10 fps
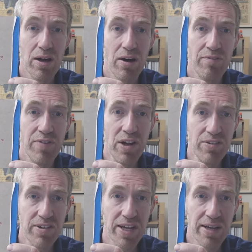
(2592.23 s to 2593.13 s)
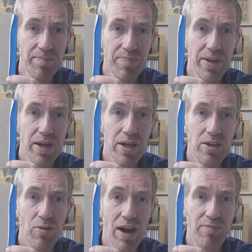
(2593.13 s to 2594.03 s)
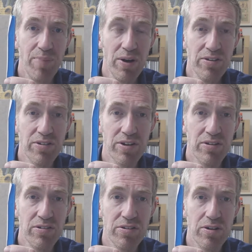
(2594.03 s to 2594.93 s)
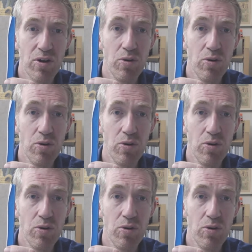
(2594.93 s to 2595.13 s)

Conversely, you have persons